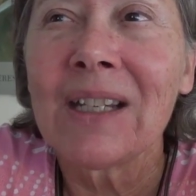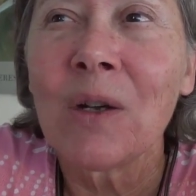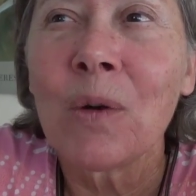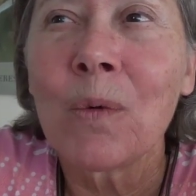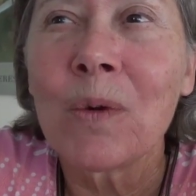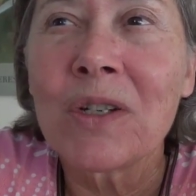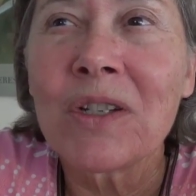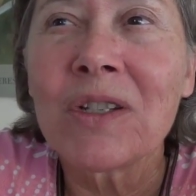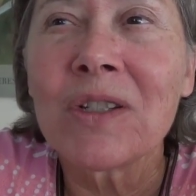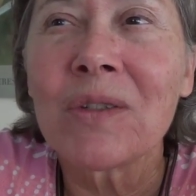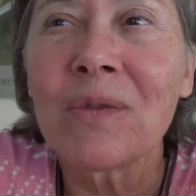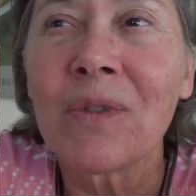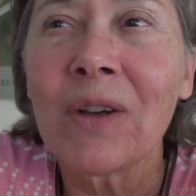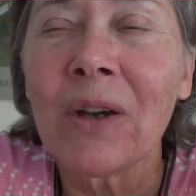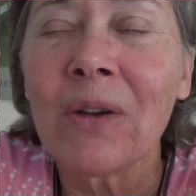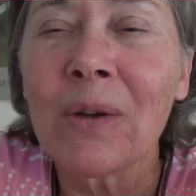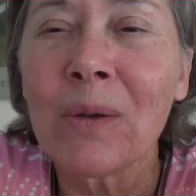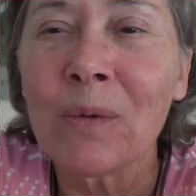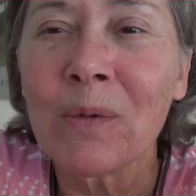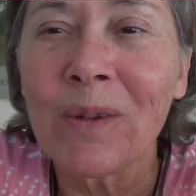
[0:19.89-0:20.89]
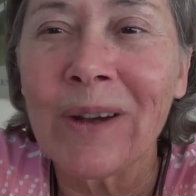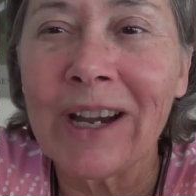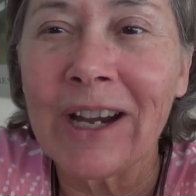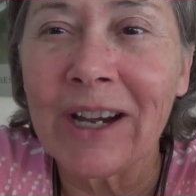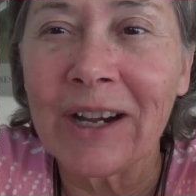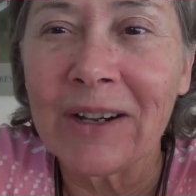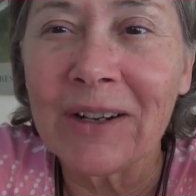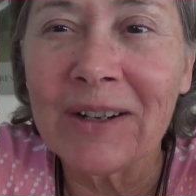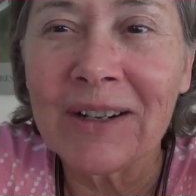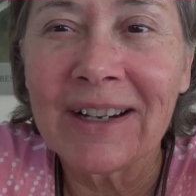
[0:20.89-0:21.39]
which is very
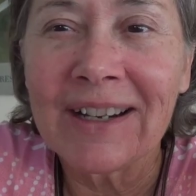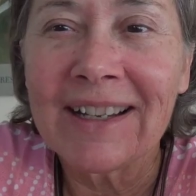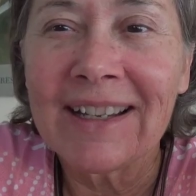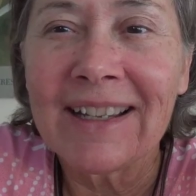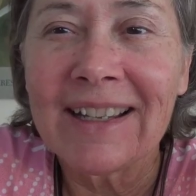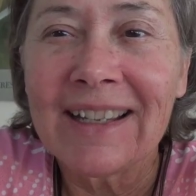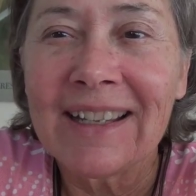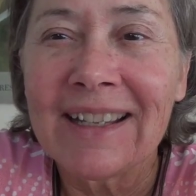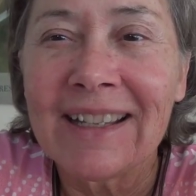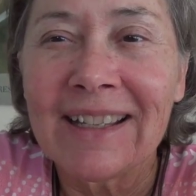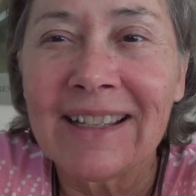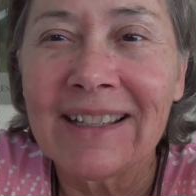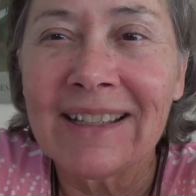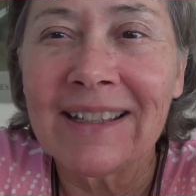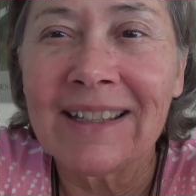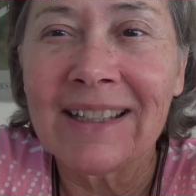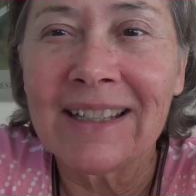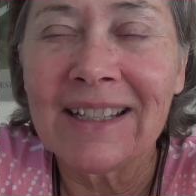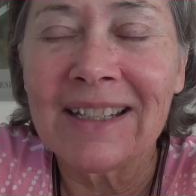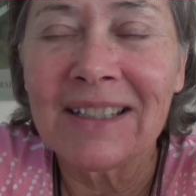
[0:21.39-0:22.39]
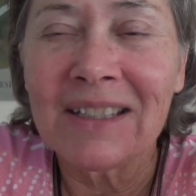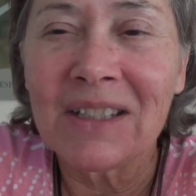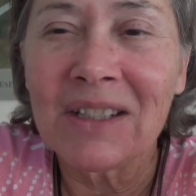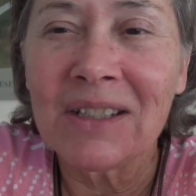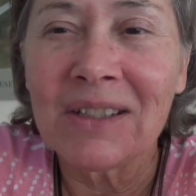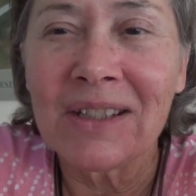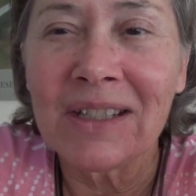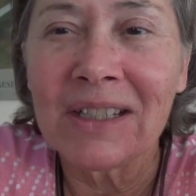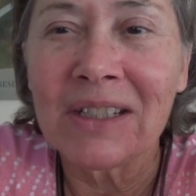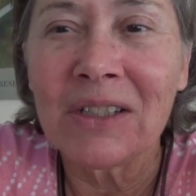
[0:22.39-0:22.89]
rare, the
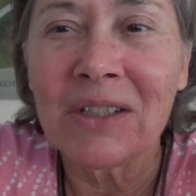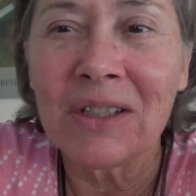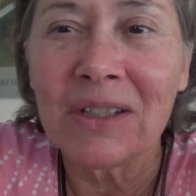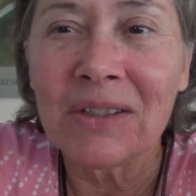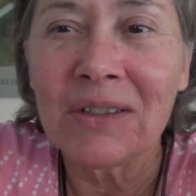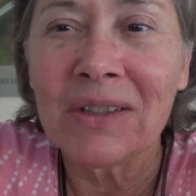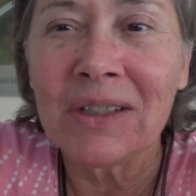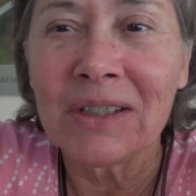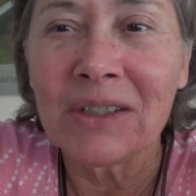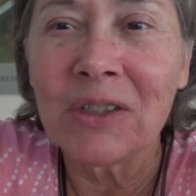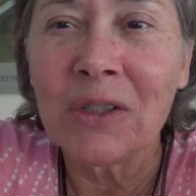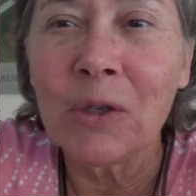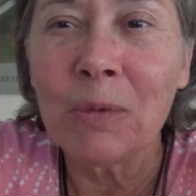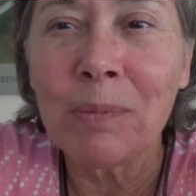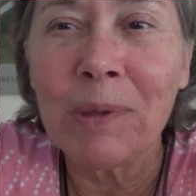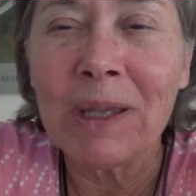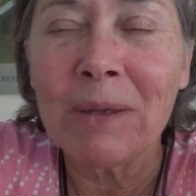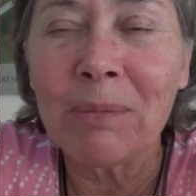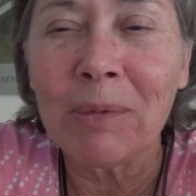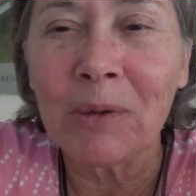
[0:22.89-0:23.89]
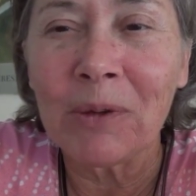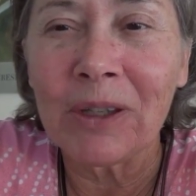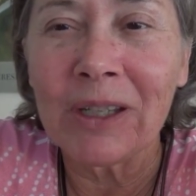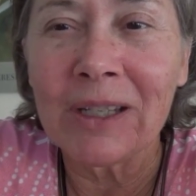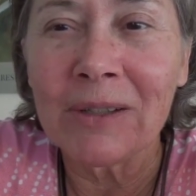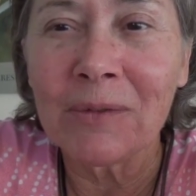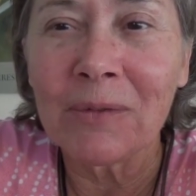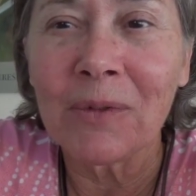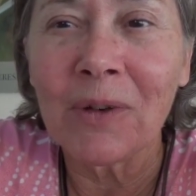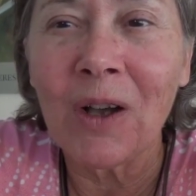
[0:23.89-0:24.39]
two people
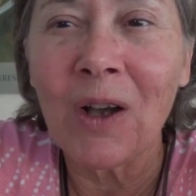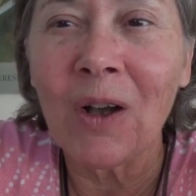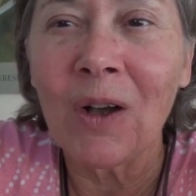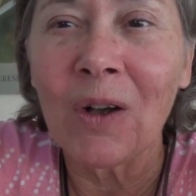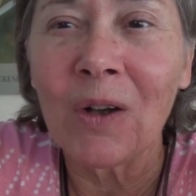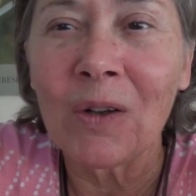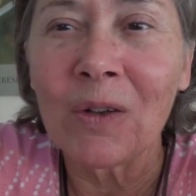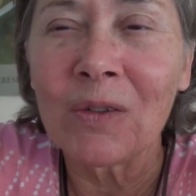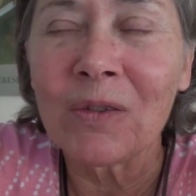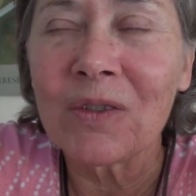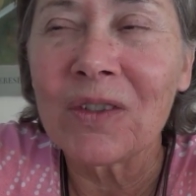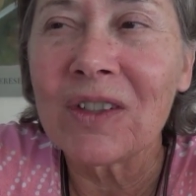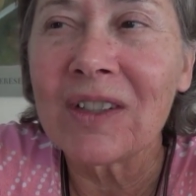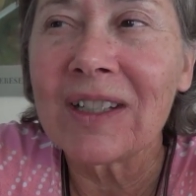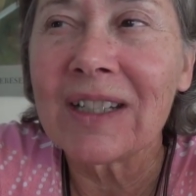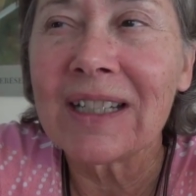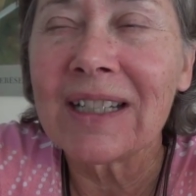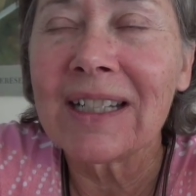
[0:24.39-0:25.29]
involved